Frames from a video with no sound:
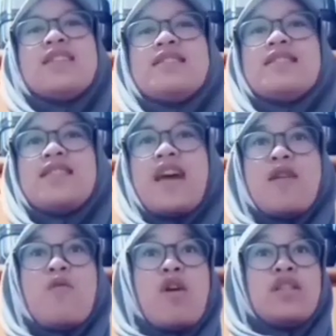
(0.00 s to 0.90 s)
Say
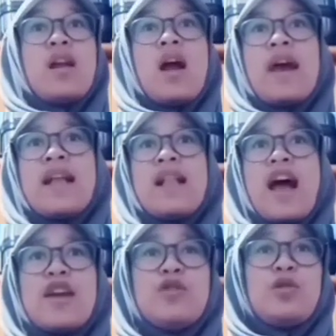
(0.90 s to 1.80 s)
what can I
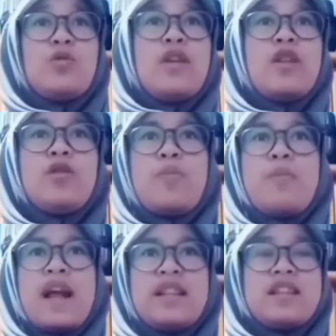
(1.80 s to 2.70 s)
do today to
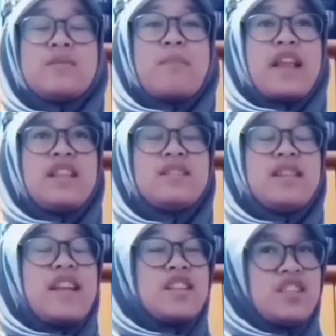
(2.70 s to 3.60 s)
practice my
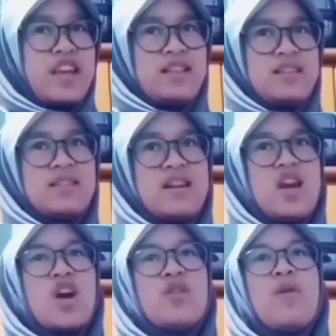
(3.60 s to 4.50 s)
listening skills.
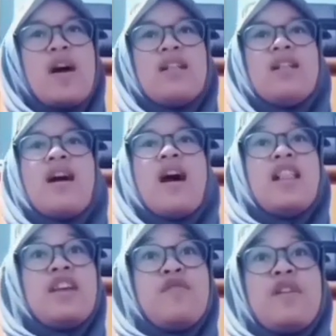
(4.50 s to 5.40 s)
You are
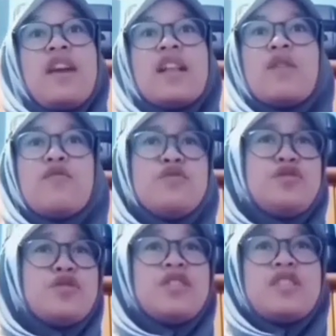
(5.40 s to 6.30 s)
living in a
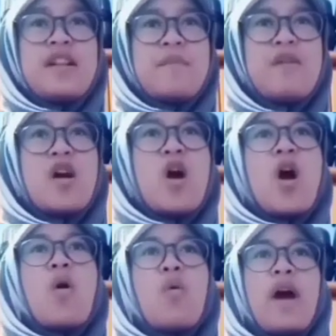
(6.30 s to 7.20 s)
future dream
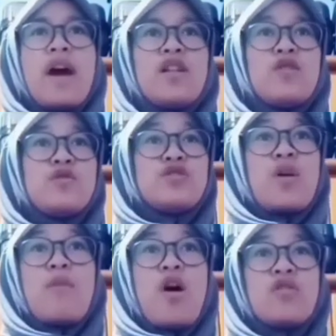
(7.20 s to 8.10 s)
where you
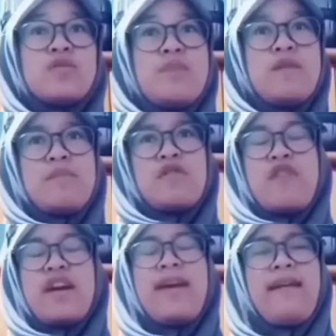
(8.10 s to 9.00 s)
somehow speak
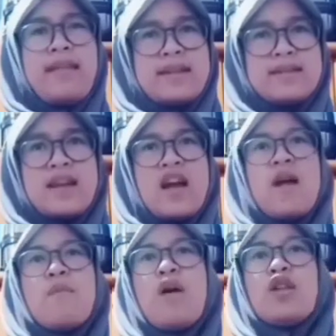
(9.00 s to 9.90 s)
perfect English,
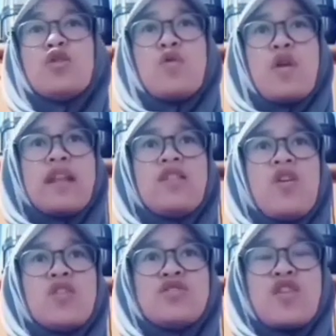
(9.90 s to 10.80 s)
but you can
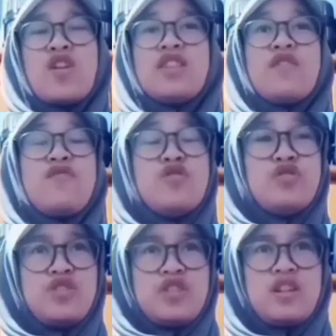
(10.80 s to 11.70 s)
control the
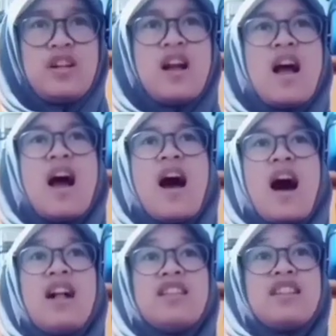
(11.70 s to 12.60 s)
future.
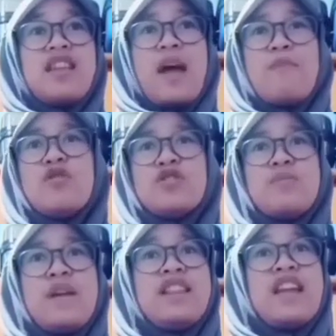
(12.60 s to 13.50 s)
All the time you
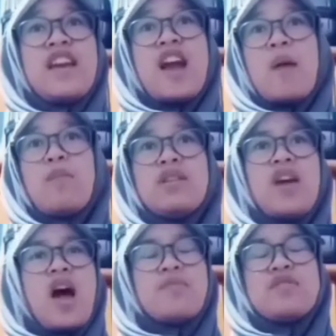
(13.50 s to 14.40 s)
spend thinking about the
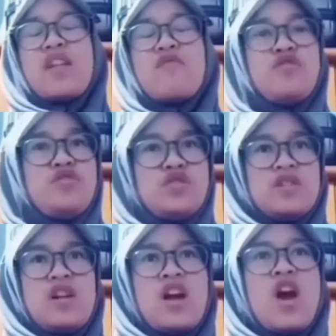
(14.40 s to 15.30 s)
abstract future.
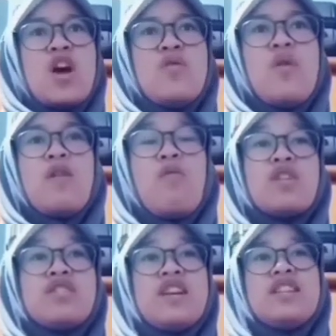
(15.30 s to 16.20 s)
You are
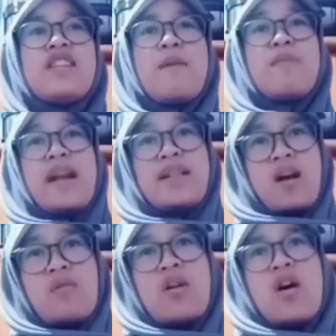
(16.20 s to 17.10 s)
wasting time right
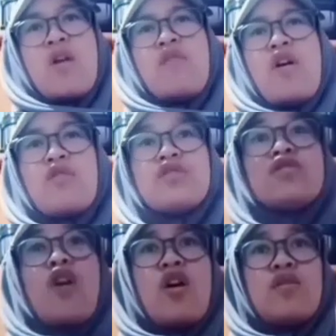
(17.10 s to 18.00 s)
now. Focus
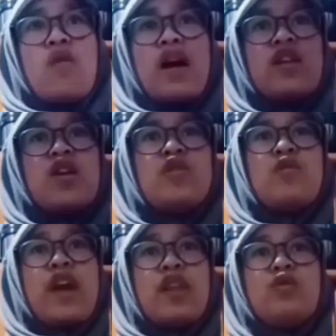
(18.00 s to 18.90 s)
on what you
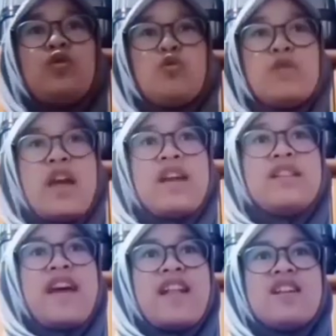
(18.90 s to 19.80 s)
can do today,
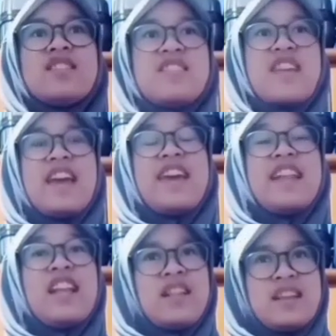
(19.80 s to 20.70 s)
there's a saying in
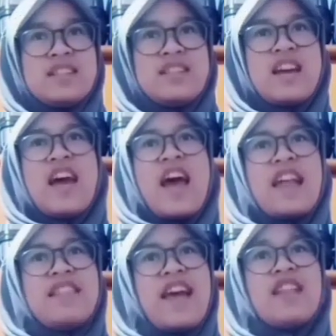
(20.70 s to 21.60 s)
English. And
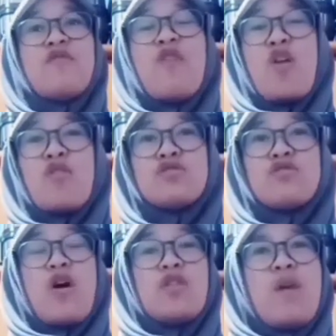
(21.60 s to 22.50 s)
then focus
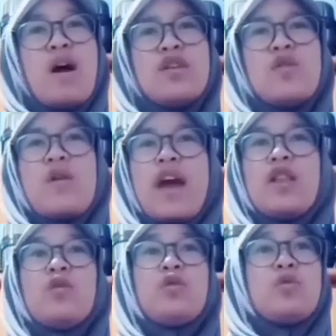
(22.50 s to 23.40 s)
on what you can
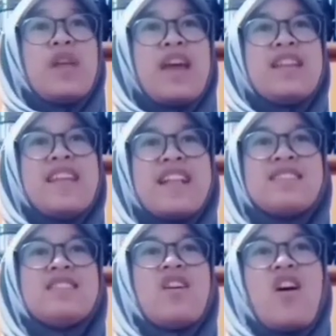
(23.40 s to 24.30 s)
do today, that's
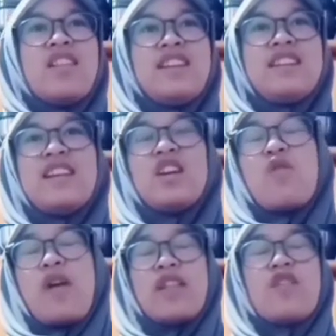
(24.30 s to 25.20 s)
the only thing you
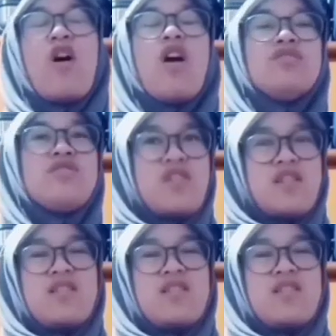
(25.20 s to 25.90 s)
can control.